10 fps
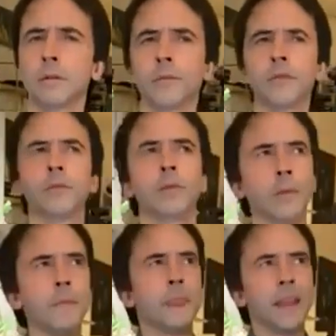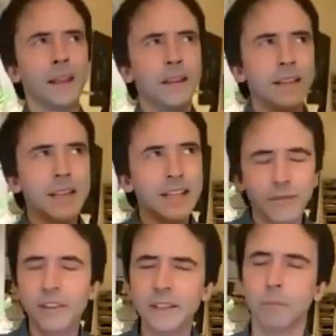So
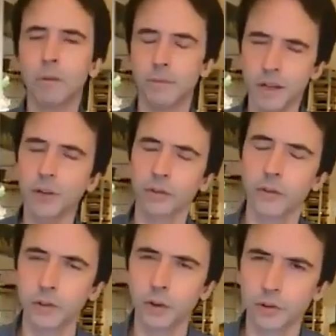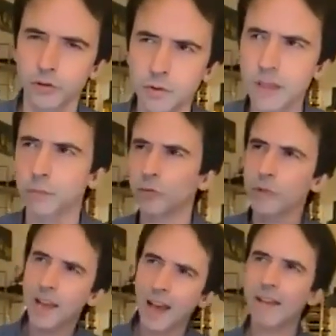inevitably, because of the dotted rhythms,
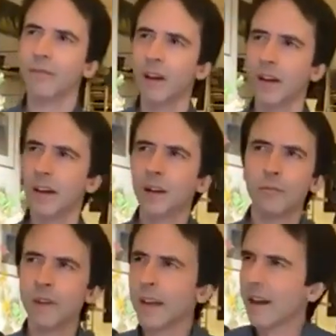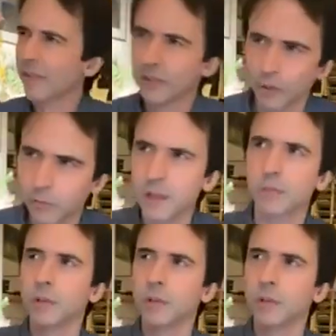we have something